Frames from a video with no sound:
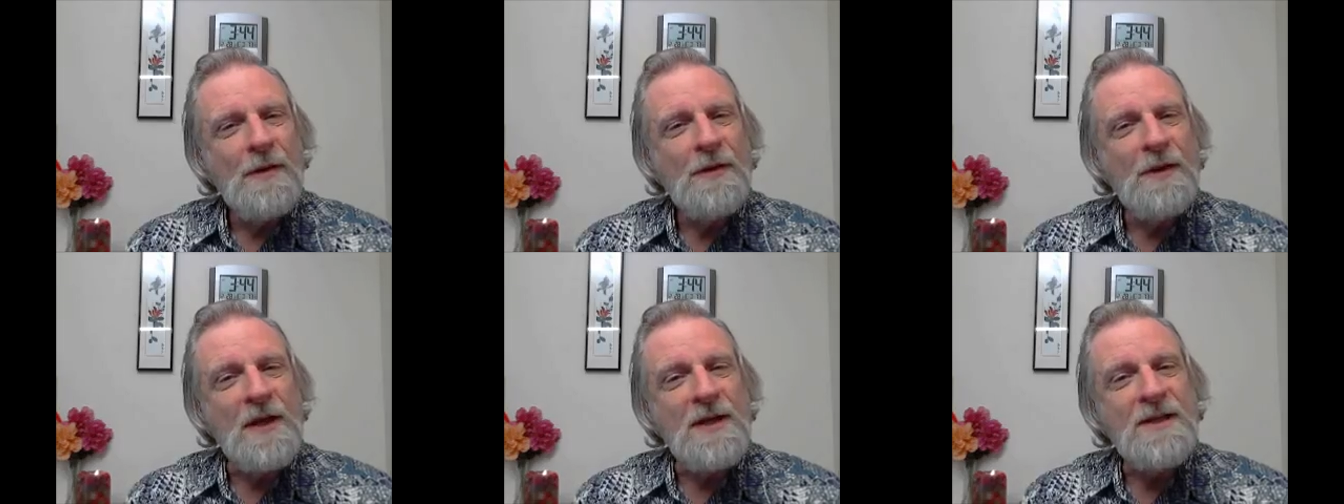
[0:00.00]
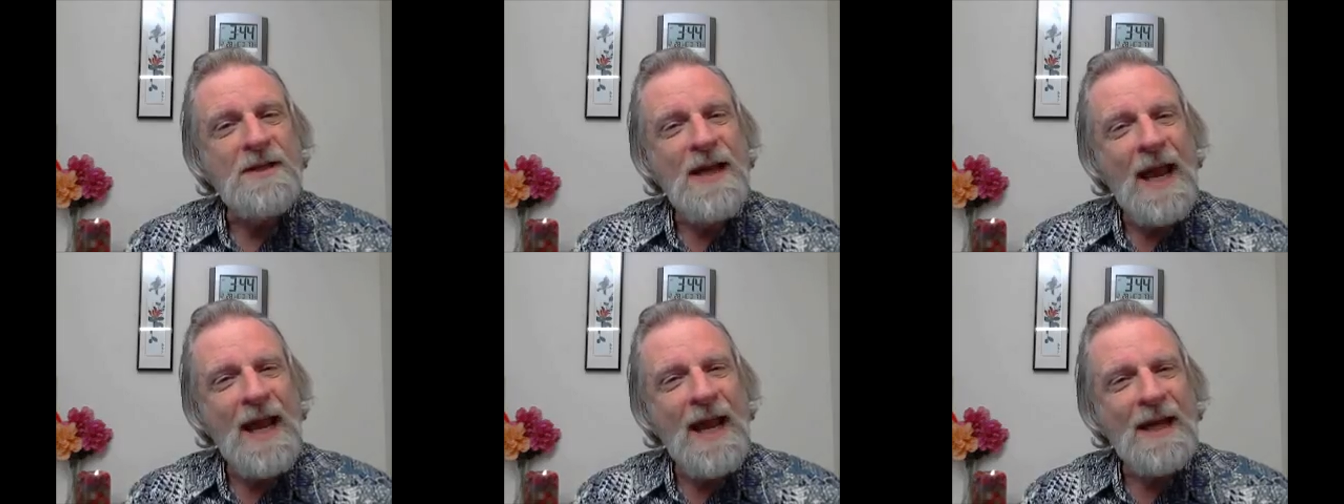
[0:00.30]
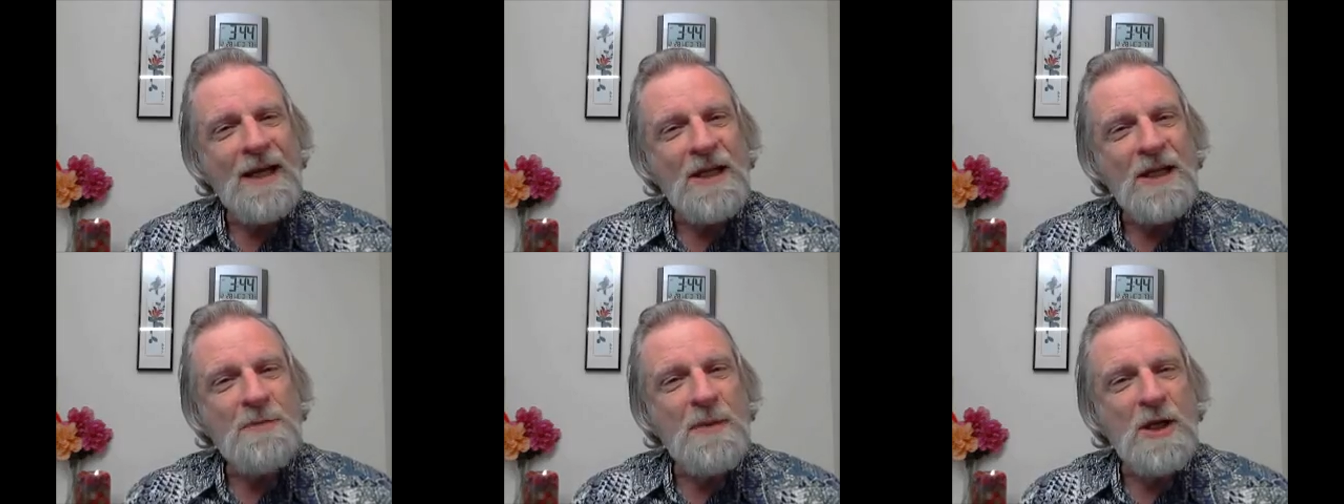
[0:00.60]
The
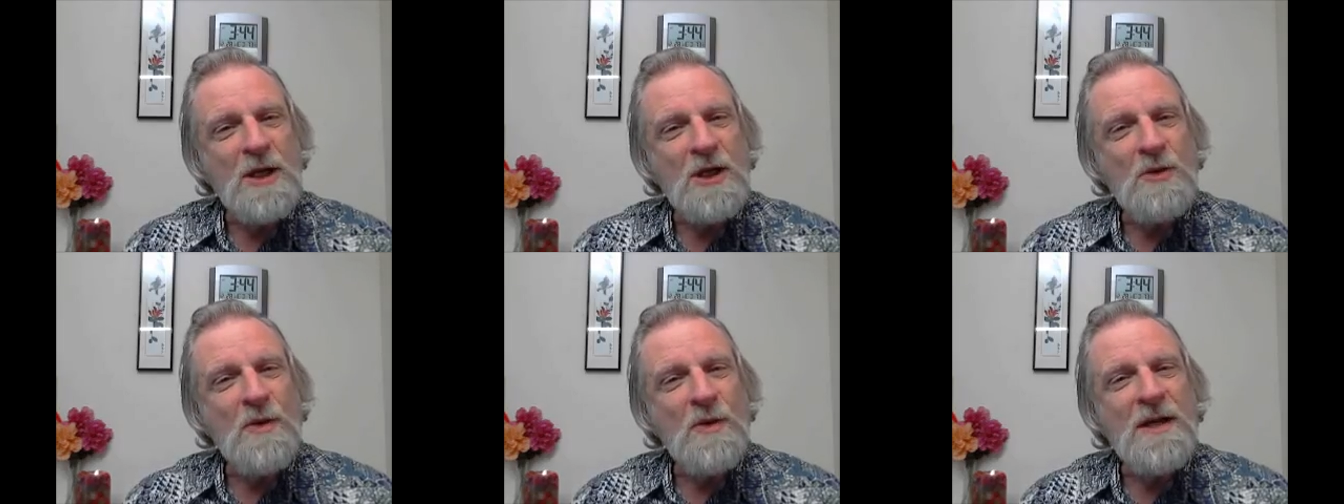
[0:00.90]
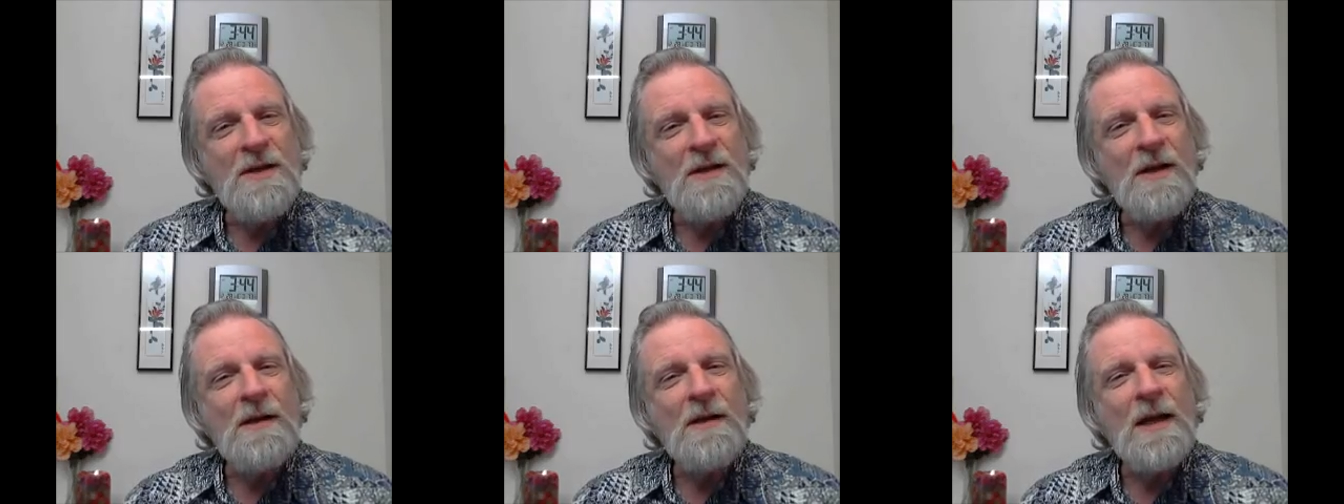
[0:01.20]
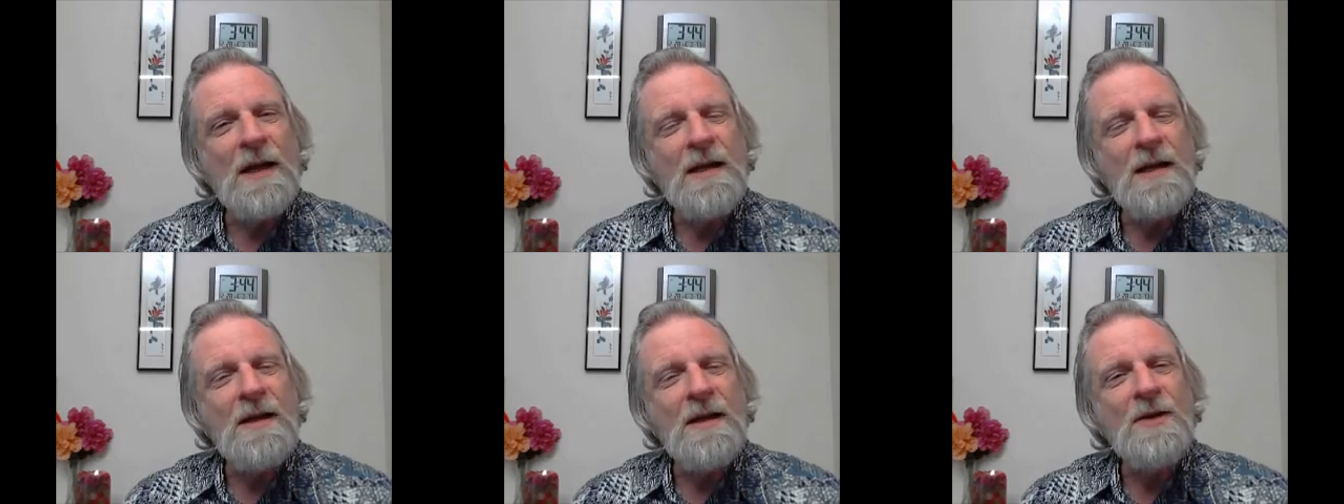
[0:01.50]
dance between the
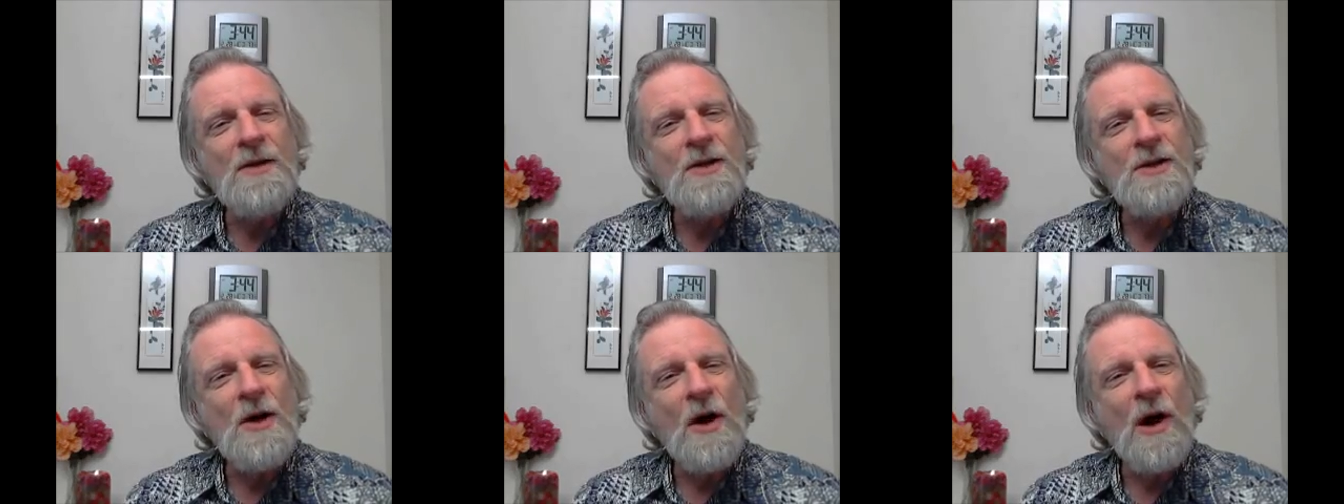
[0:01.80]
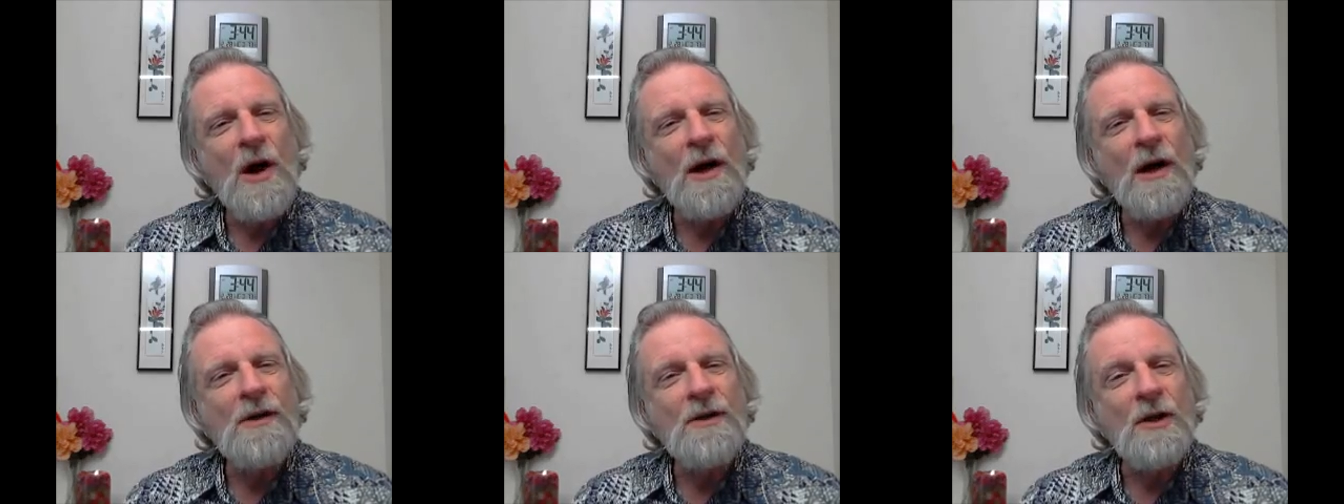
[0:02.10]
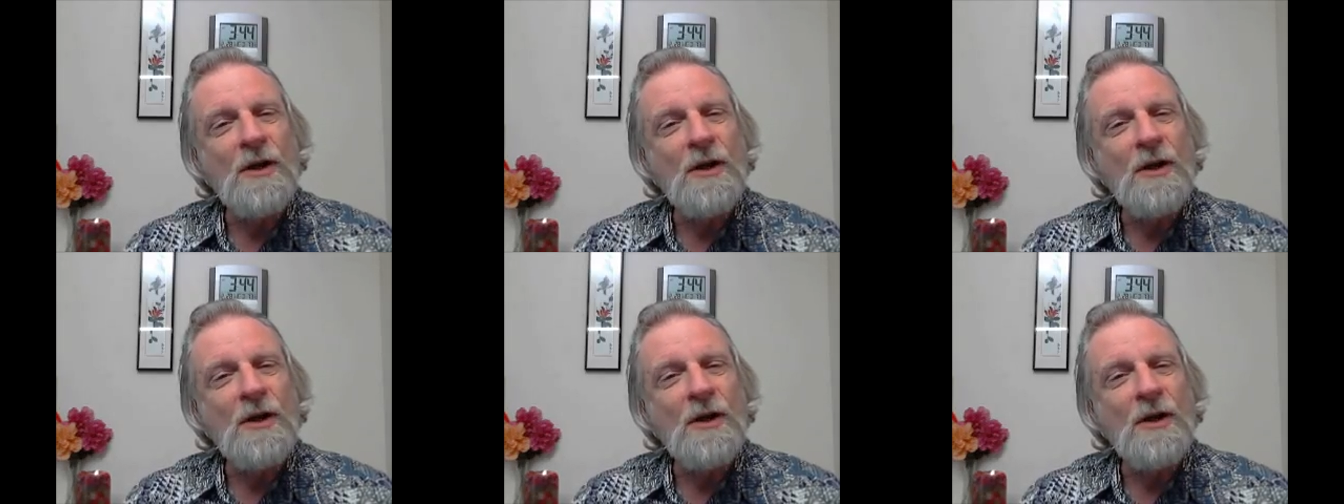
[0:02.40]
light and the dark,